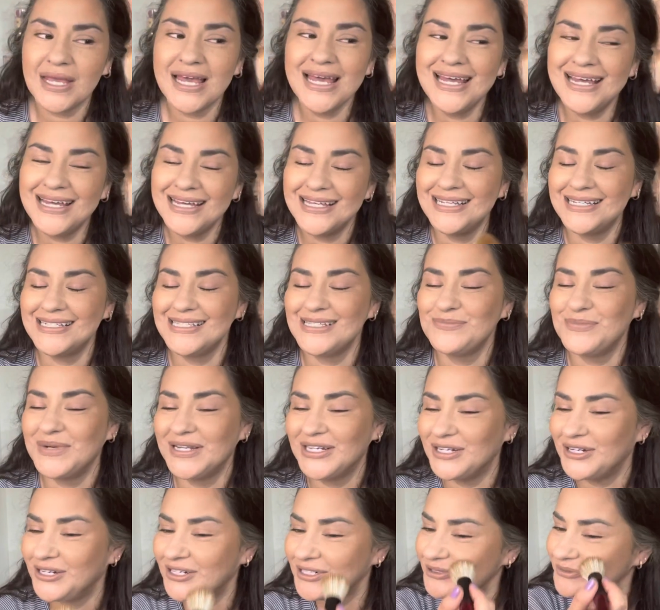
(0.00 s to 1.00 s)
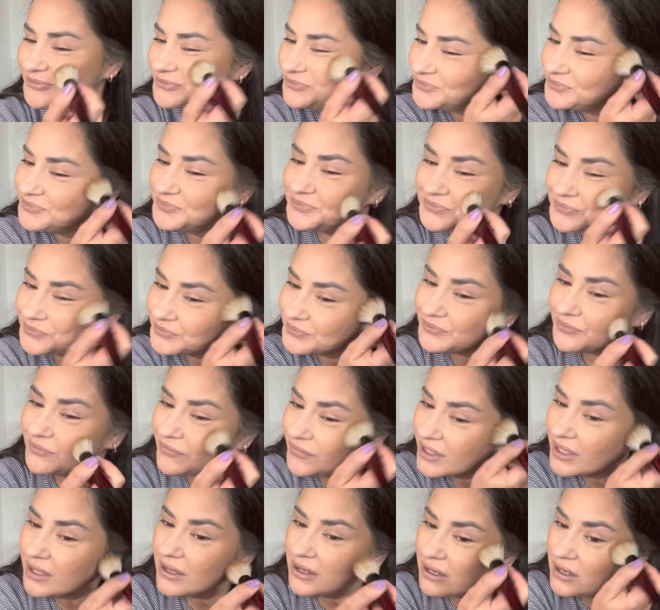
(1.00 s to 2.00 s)
that's my dog.
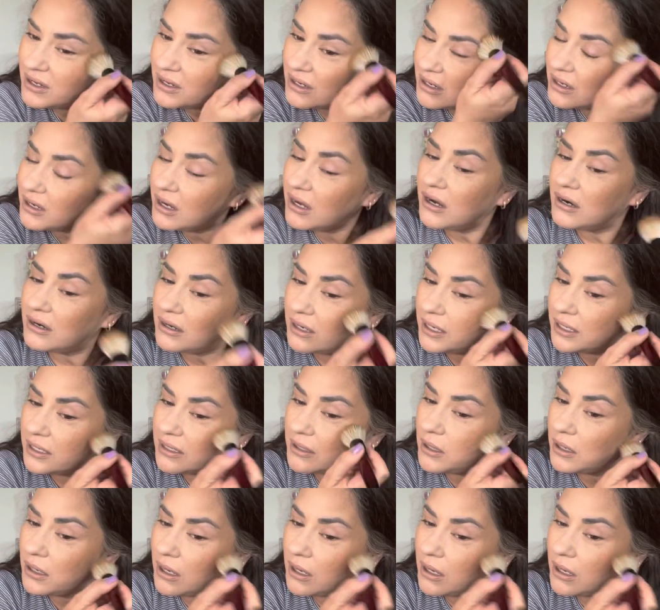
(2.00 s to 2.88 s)
All right.